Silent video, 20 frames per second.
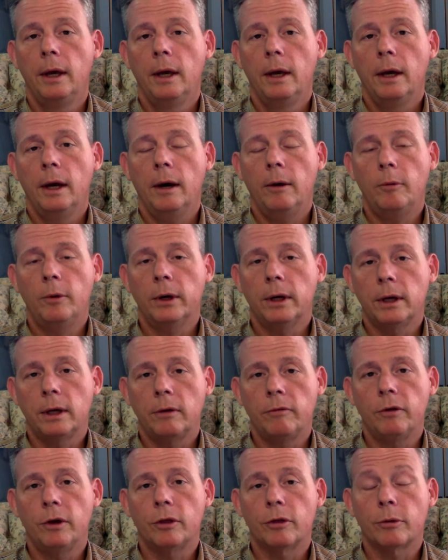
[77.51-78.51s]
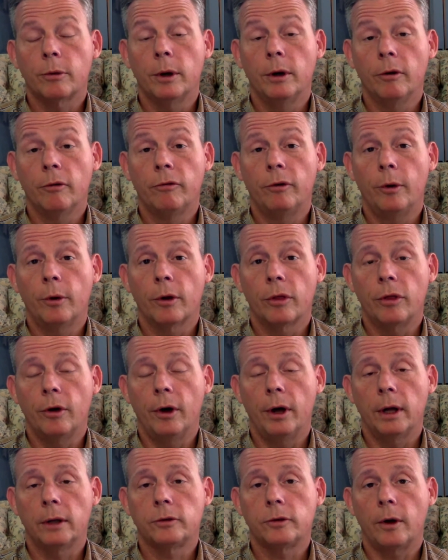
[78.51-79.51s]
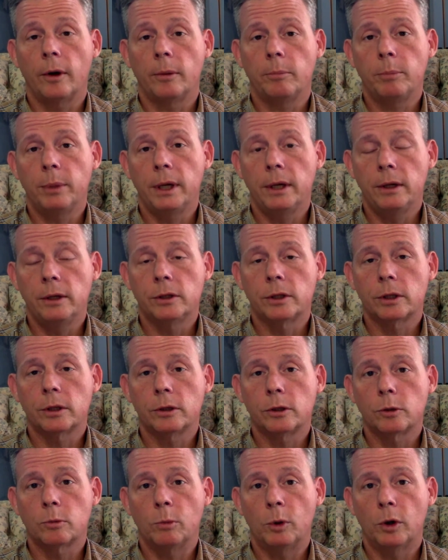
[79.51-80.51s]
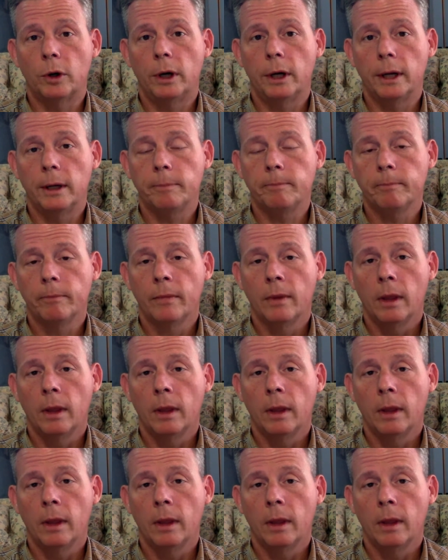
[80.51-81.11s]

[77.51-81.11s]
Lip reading: I want to give you 3 or 4 thoughts on peace this morning.